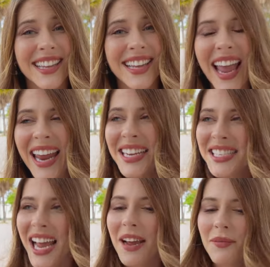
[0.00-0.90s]
Like
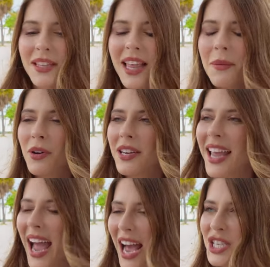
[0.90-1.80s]
anytime that they put
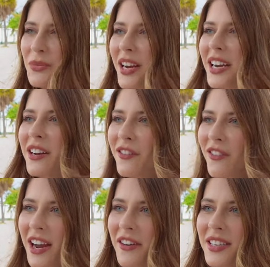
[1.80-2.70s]
cashmere in a
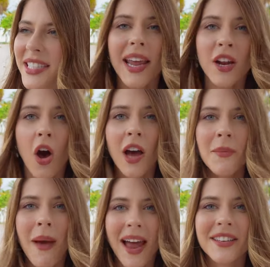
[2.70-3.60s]
fragrance, it
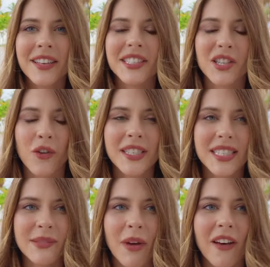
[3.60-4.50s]
automatically is going to
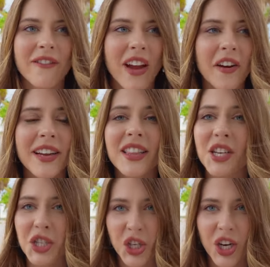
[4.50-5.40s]
smell very
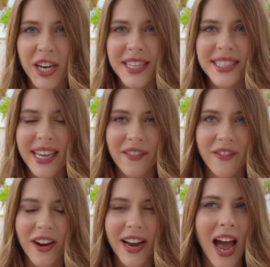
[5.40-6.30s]
luxurious and
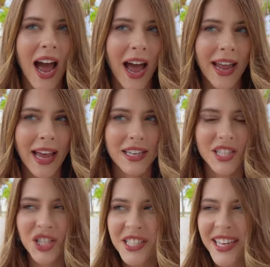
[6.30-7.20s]
very high end.
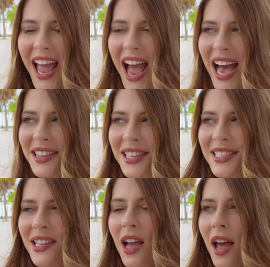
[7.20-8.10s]
It's just gonna add
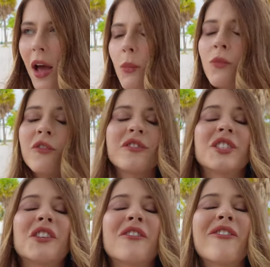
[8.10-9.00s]
this oomph
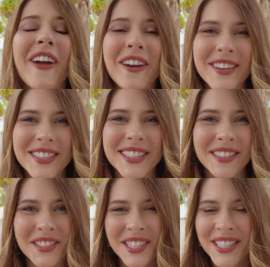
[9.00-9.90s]
to the fragrance.
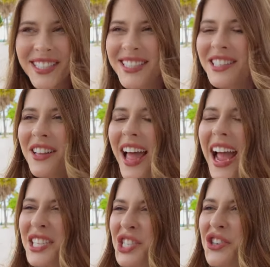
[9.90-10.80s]
It's just this little
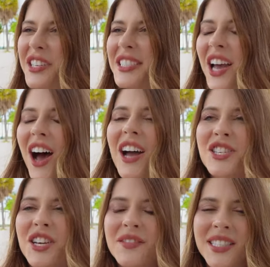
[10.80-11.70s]
extra
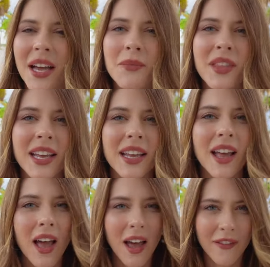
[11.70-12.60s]
touch of something
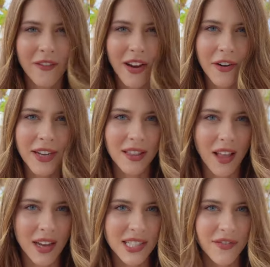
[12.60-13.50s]
very
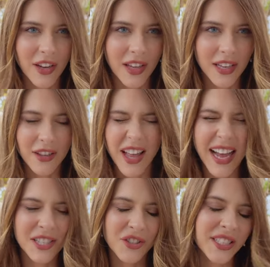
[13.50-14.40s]
luxe feeling, a little
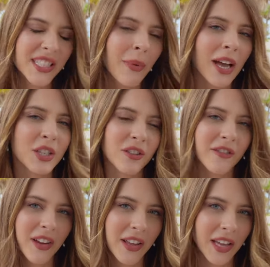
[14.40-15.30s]
extra special
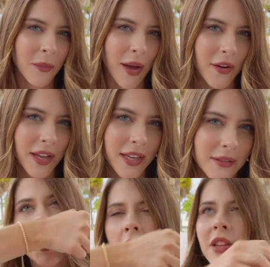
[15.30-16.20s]
feeling about it.
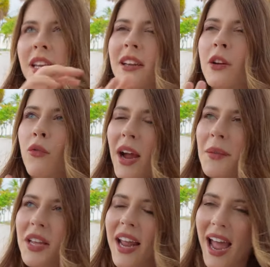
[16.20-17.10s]
The only
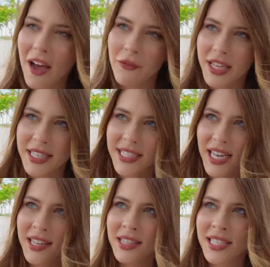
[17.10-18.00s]
gripe that I have with this
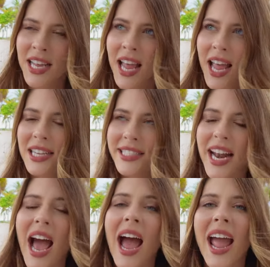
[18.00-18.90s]
scent is
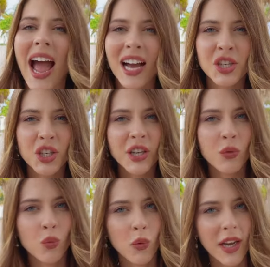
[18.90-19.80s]
that I actually
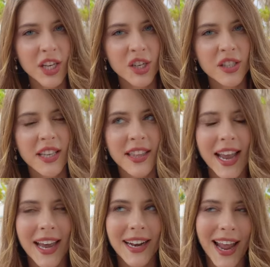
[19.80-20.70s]
wish that
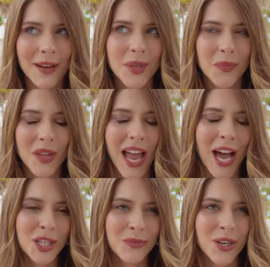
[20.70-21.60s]
they had amped up the
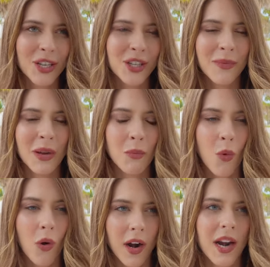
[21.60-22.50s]
cashmere a little bit
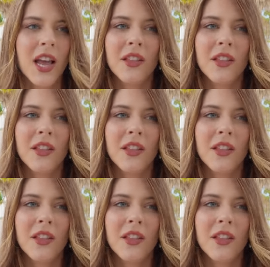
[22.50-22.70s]
more.